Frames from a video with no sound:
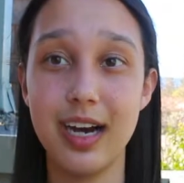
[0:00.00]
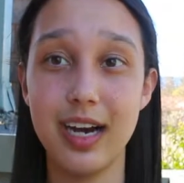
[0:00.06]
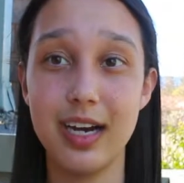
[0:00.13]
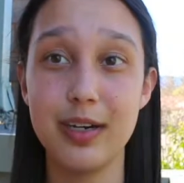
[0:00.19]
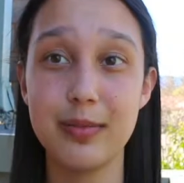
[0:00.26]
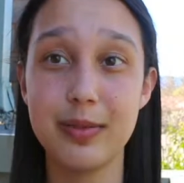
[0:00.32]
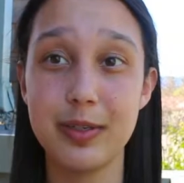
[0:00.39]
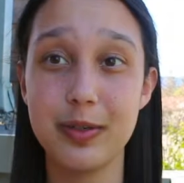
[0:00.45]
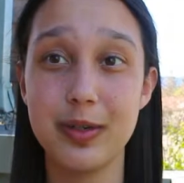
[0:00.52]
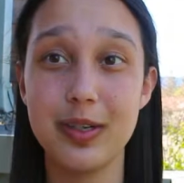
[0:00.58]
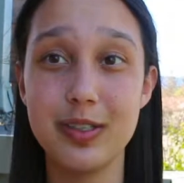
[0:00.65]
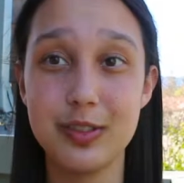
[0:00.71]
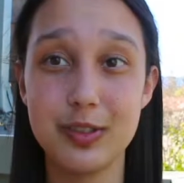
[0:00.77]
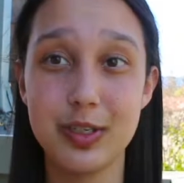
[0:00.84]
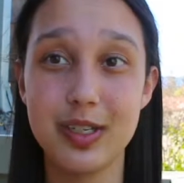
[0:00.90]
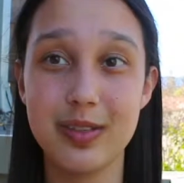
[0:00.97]
I hope that you all
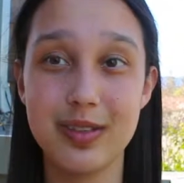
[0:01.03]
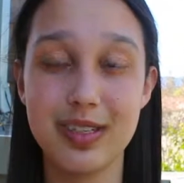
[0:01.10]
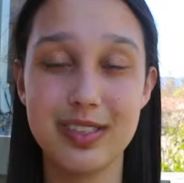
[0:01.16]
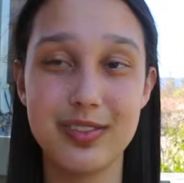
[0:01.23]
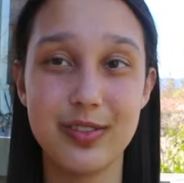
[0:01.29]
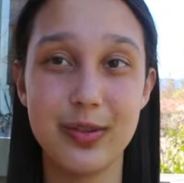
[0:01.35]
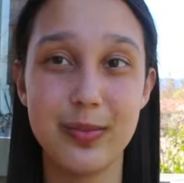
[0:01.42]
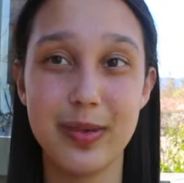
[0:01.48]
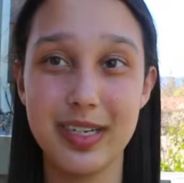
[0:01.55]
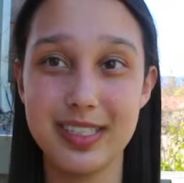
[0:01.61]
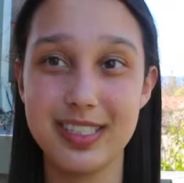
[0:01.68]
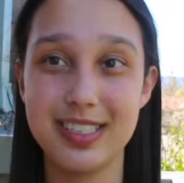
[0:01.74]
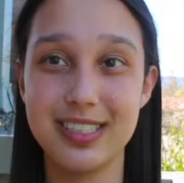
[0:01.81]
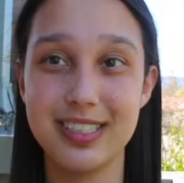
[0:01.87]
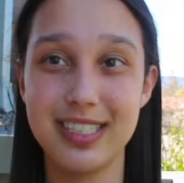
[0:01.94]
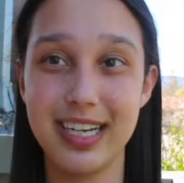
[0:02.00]
enjoy the rest of your
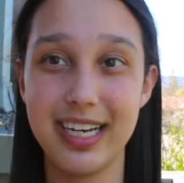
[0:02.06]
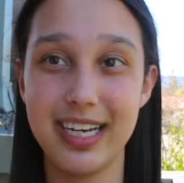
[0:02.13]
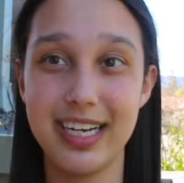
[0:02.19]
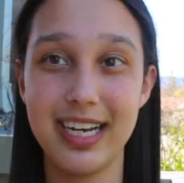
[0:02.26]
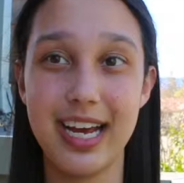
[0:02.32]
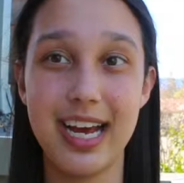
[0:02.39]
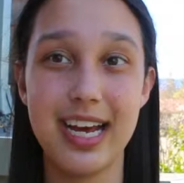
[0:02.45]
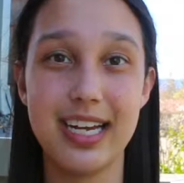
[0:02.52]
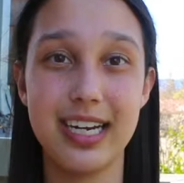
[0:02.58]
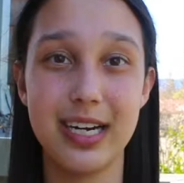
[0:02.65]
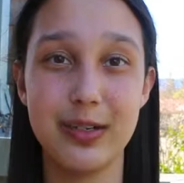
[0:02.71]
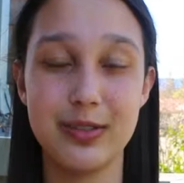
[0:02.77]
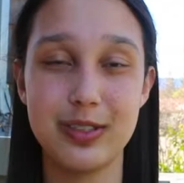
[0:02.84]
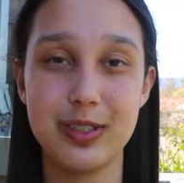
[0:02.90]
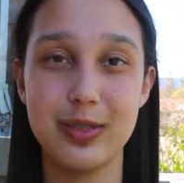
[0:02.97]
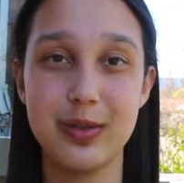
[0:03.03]
President's Day, and I
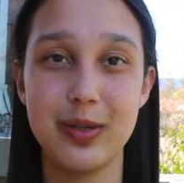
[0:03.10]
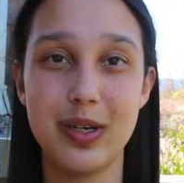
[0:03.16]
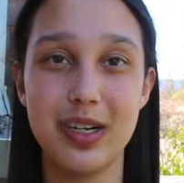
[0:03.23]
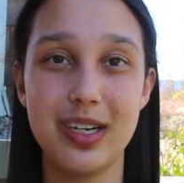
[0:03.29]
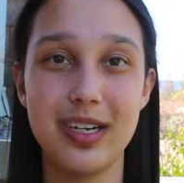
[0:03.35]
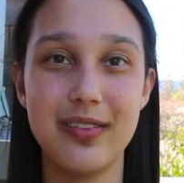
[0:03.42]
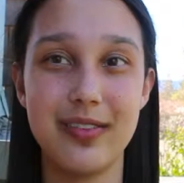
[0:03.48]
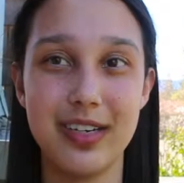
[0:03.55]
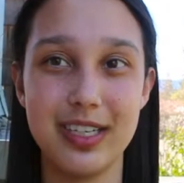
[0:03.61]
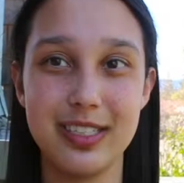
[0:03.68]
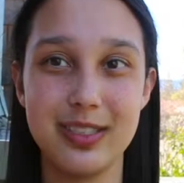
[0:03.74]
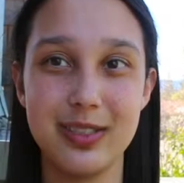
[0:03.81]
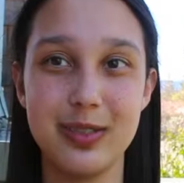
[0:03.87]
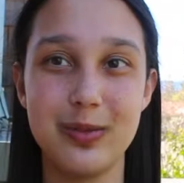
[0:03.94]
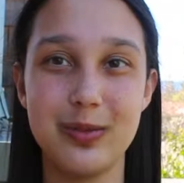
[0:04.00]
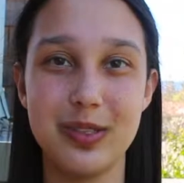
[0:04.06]
will see you all very
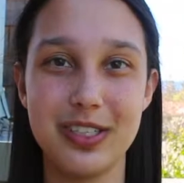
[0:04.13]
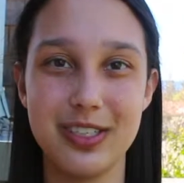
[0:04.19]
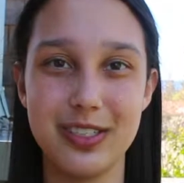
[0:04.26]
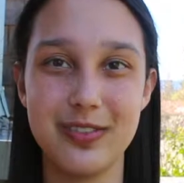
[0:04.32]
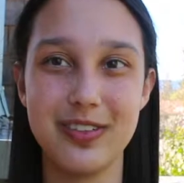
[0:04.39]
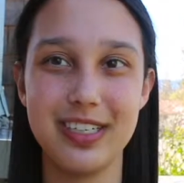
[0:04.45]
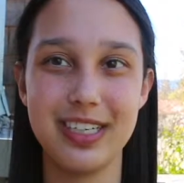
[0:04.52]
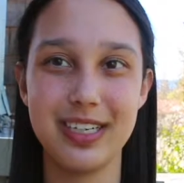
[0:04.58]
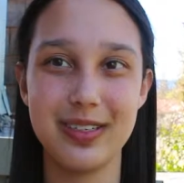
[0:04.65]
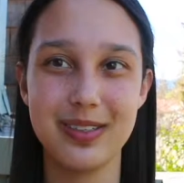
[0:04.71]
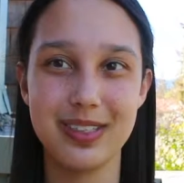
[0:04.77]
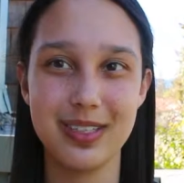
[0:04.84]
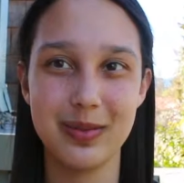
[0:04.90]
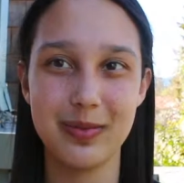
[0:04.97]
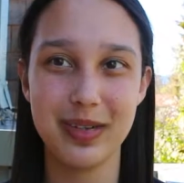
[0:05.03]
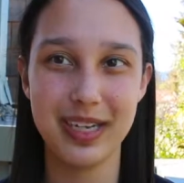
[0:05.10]
soon with a new video.
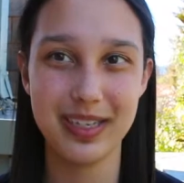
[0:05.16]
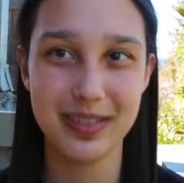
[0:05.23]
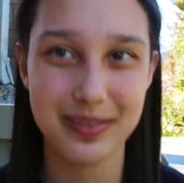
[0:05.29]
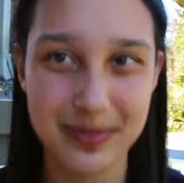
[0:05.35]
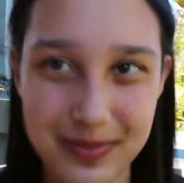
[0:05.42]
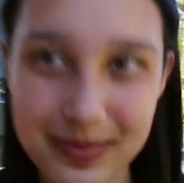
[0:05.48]
Goodbye.